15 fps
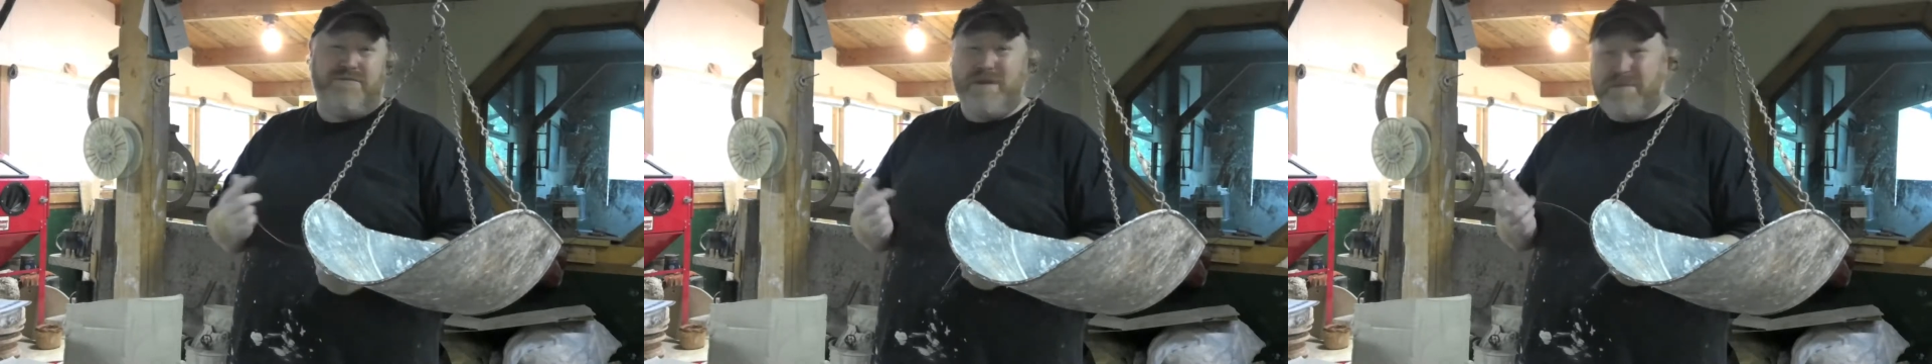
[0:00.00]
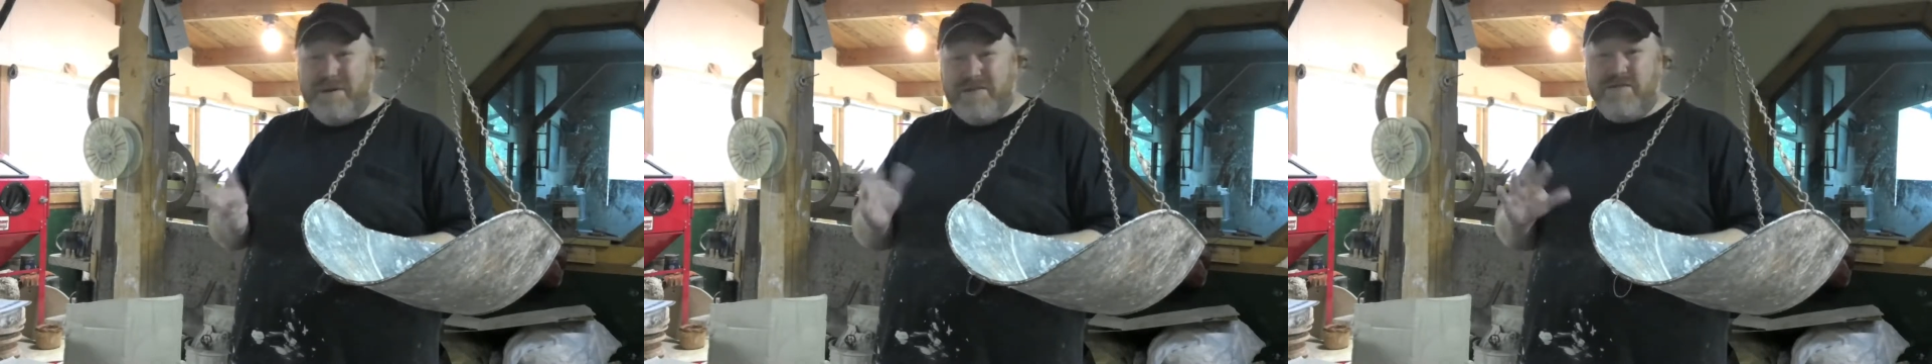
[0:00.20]

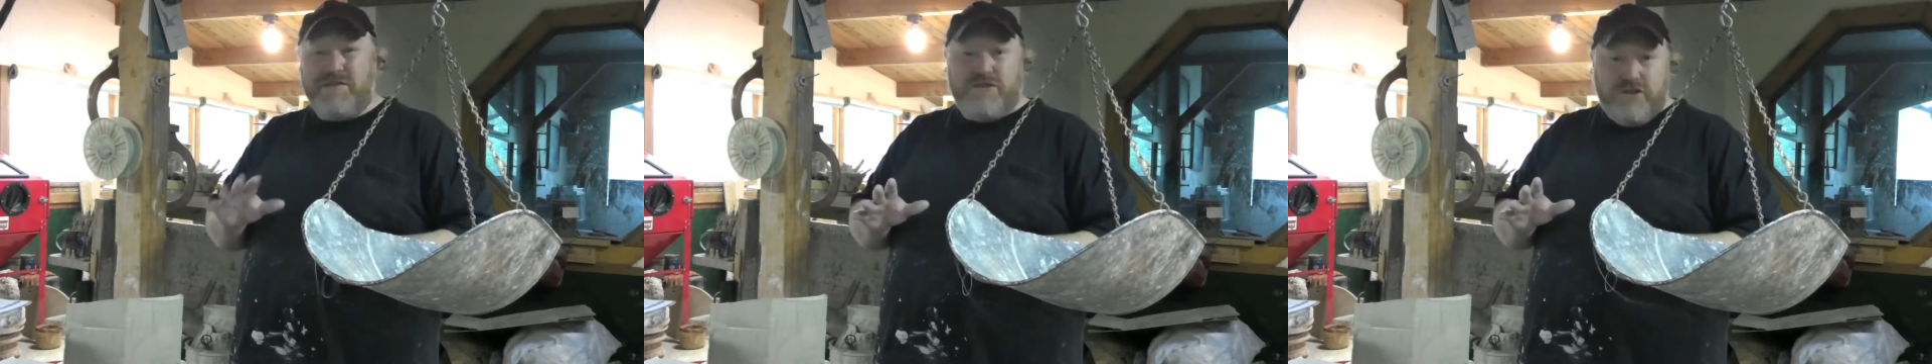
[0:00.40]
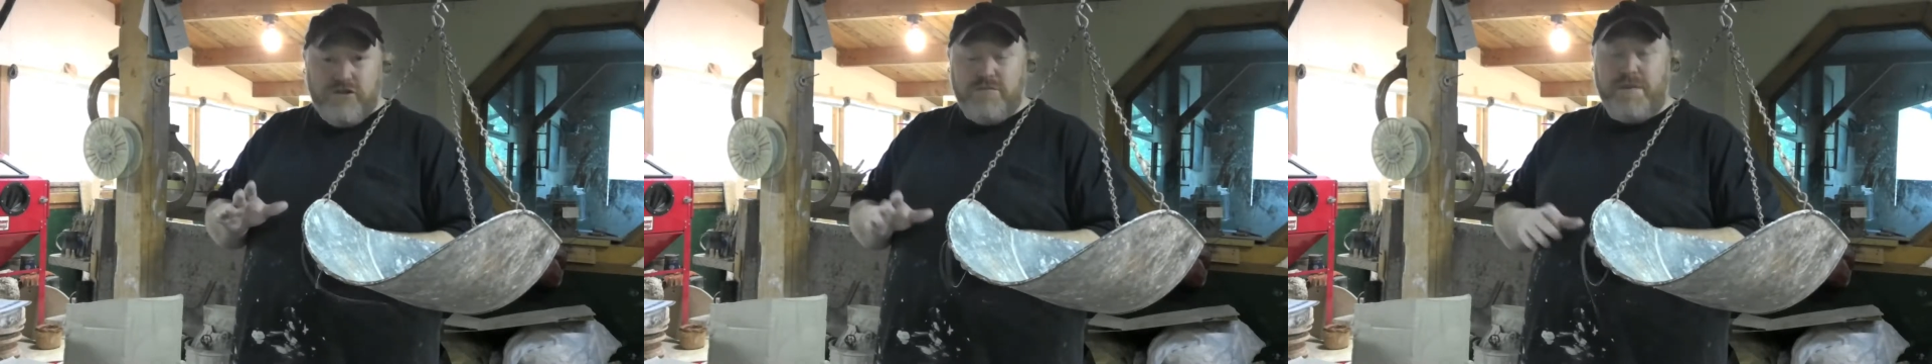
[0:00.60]
maybe even
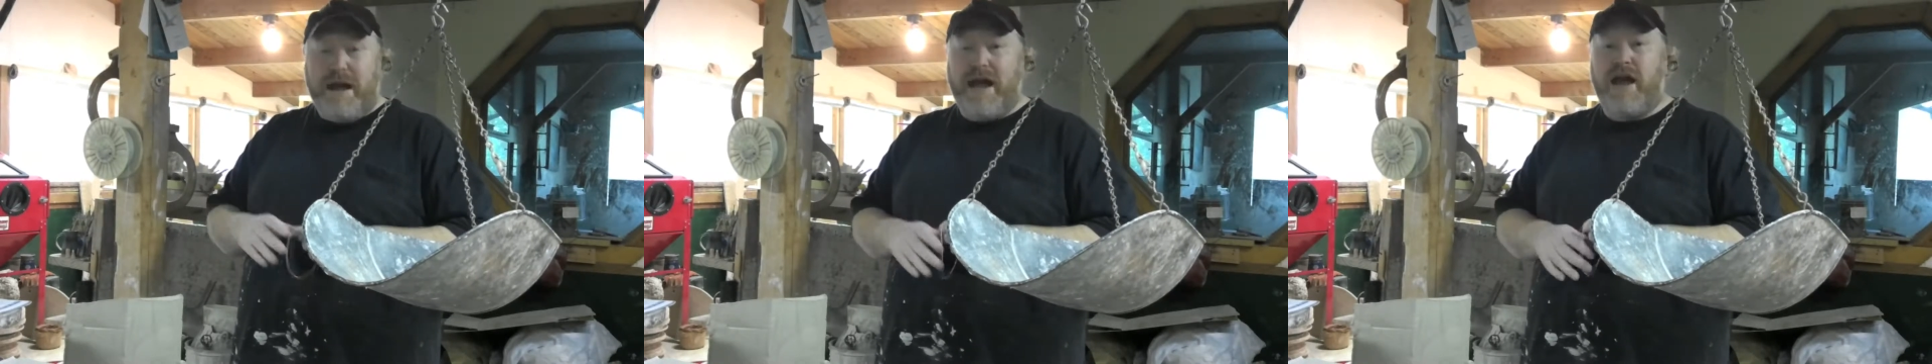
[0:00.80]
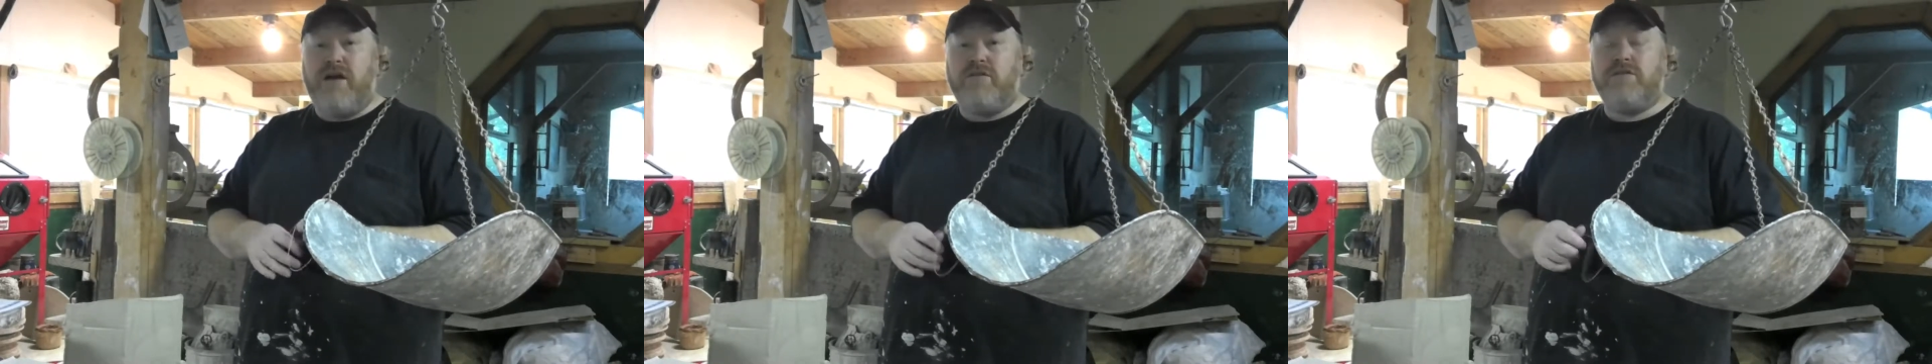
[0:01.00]
2
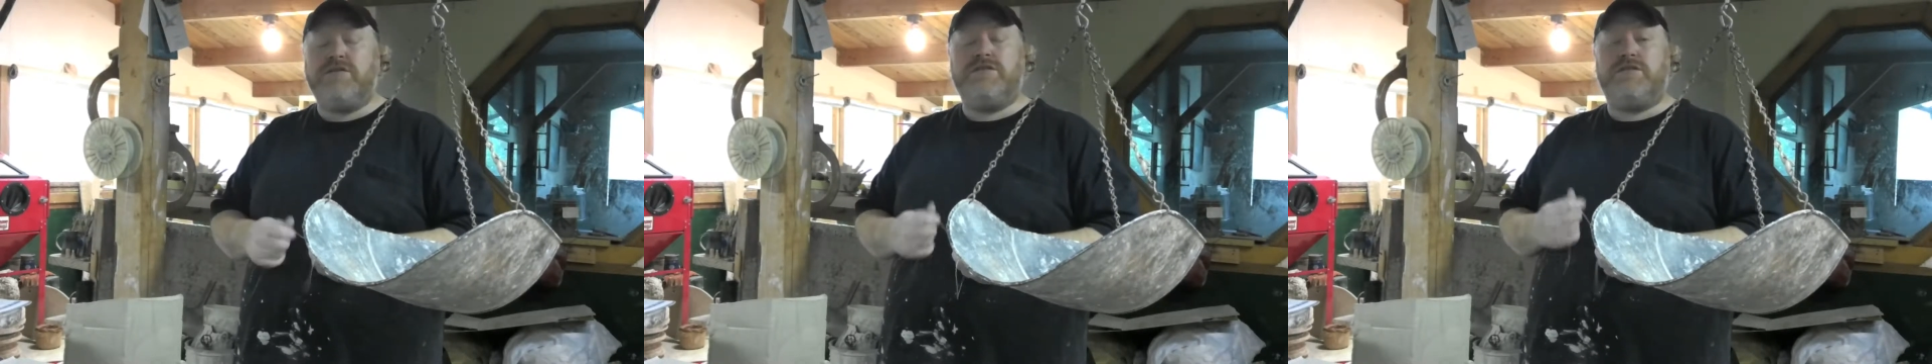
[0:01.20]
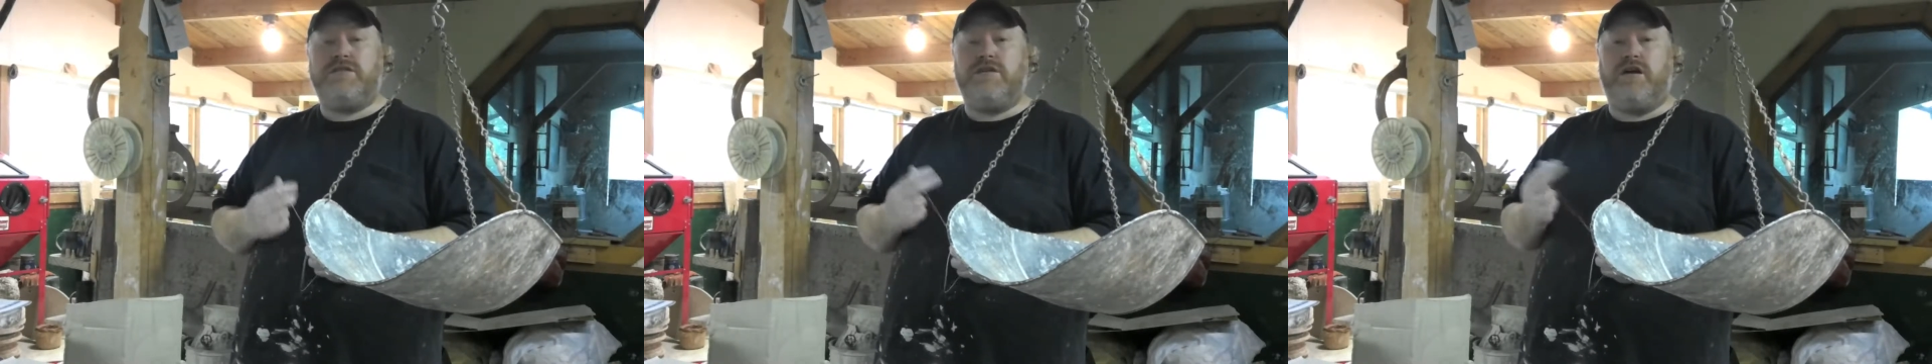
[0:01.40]

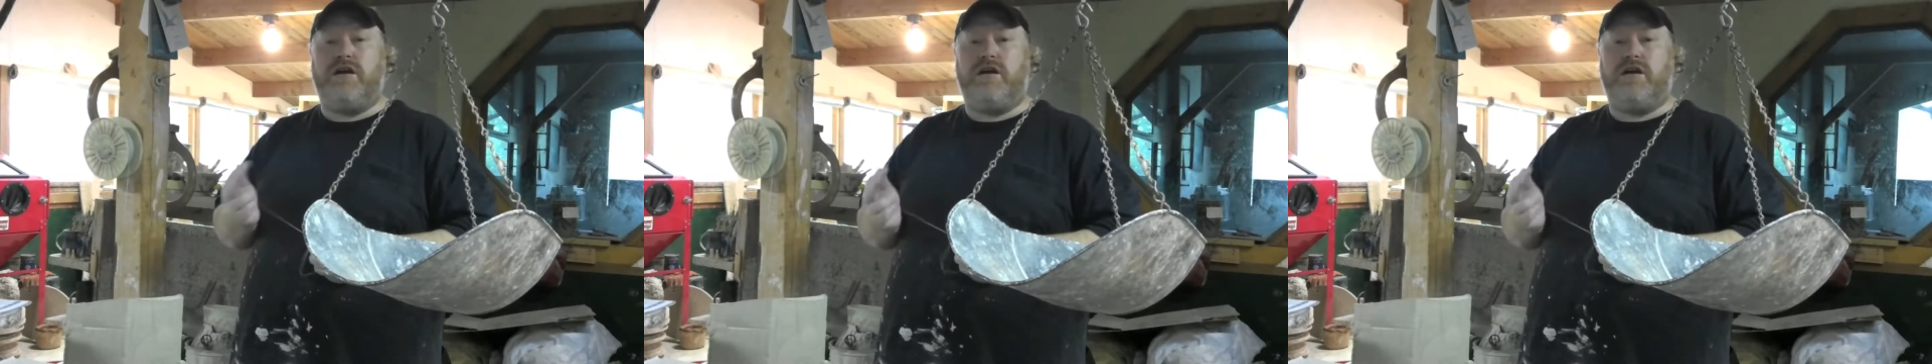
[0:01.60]
pounds.